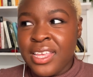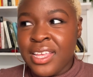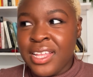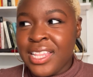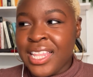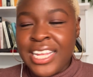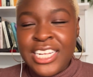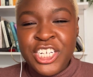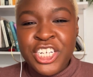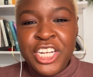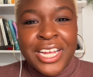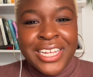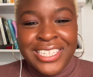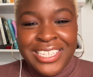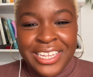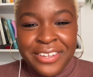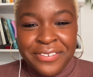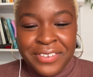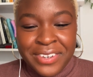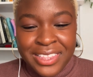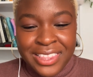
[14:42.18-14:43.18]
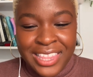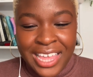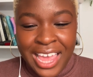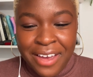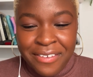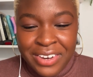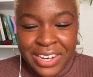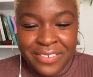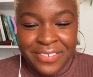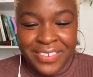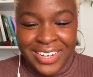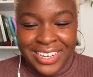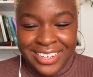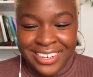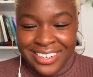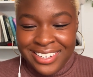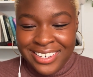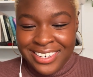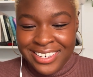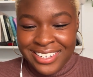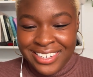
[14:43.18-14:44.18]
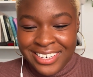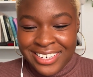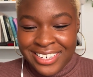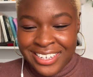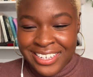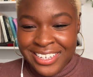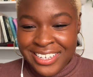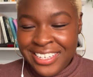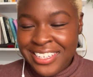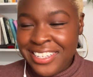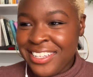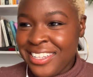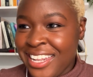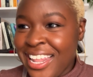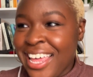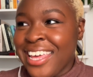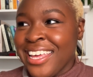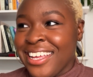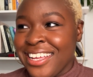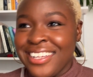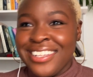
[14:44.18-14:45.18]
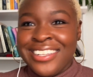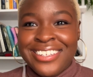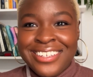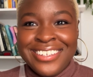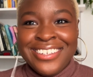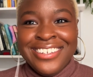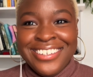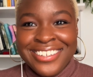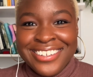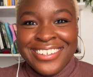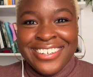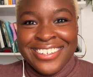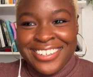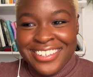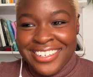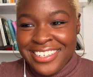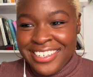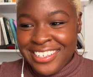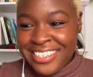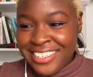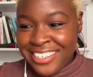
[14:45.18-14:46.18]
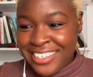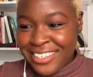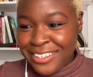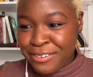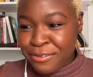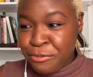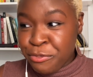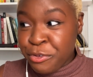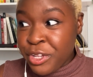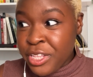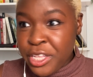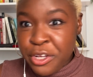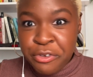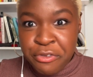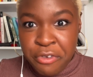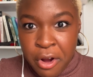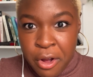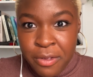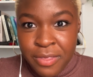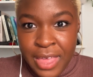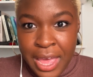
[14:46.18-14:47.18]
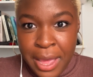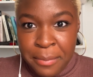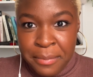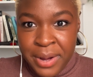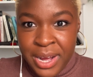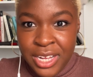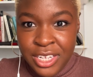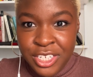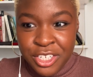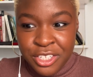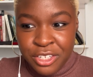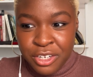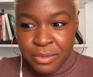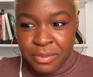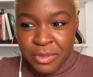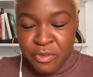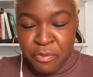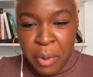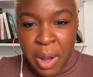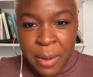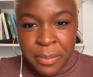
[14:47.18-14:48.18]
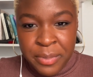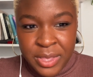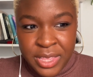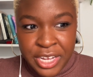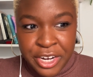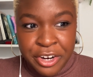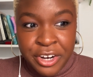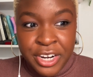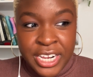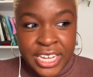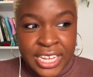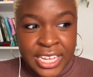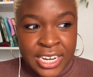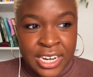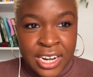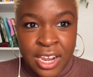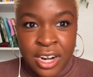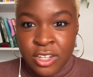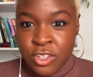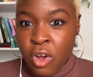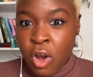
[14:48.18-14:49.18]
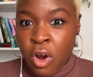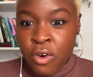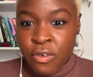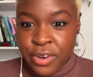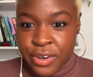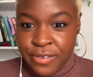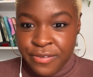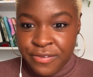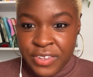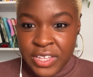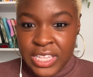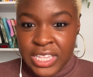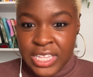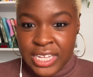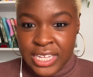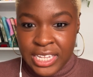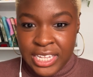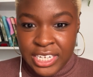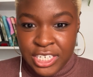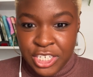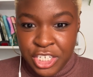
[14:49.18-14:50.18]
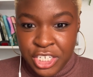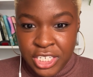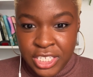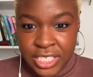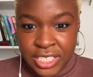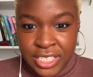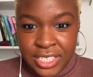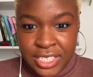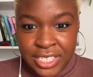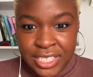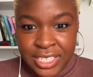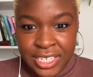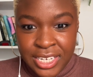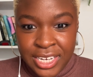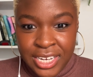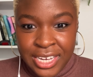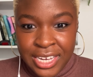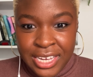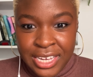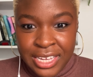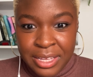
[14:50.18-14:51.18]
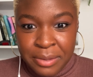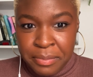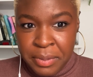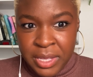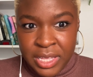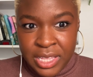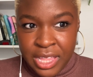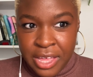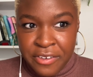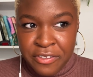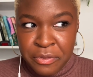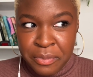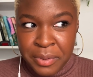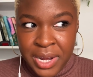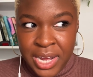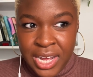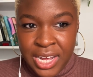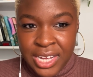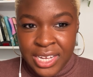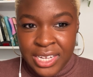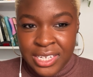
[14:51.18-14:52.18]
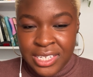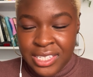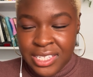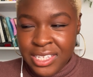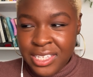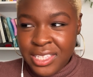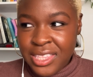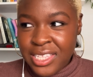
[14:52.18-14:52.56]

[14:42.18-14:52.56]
Like, they haven't even, like, really grown that much in terms of popularity, and Nana's already feeling like she's being left behind.